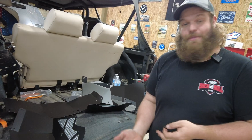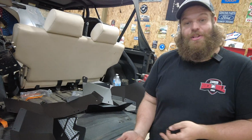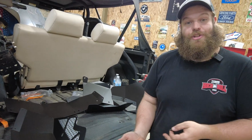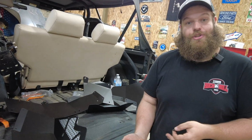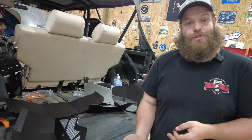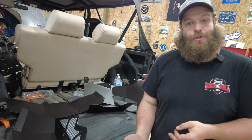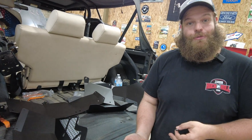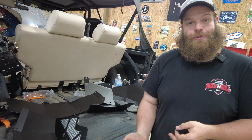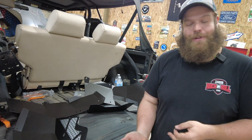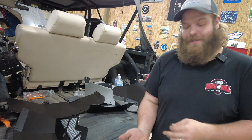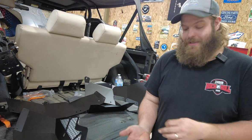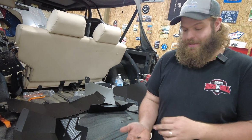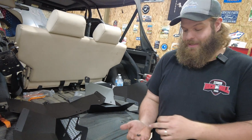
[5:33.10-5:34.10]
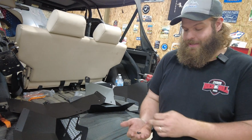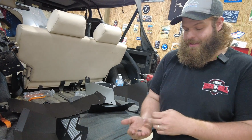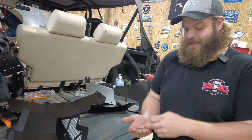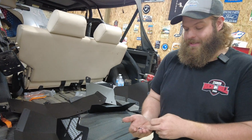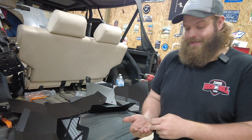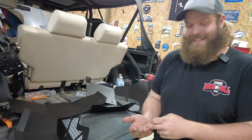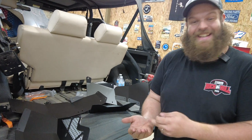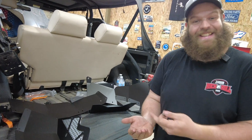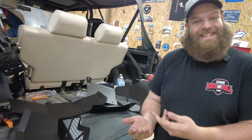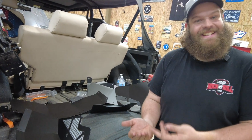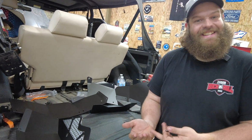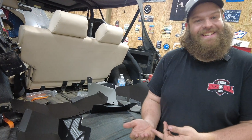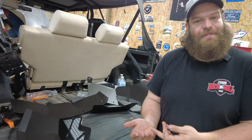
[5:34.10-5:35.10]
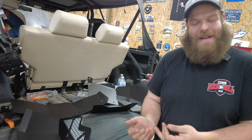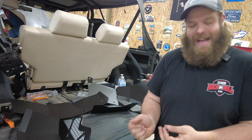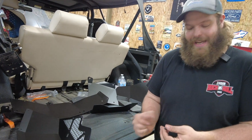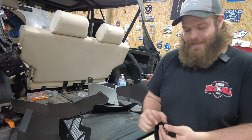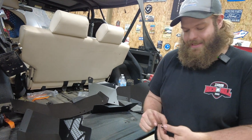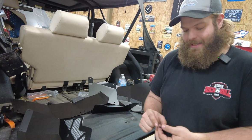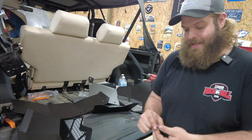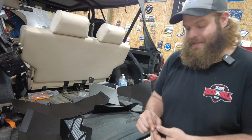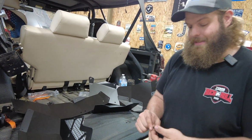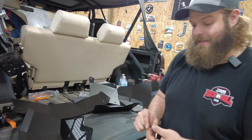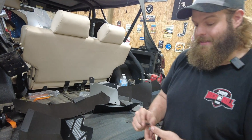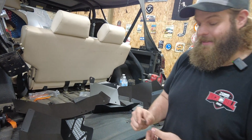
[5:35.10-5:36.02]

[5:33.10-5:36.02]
be the short one and then a nut on the back side.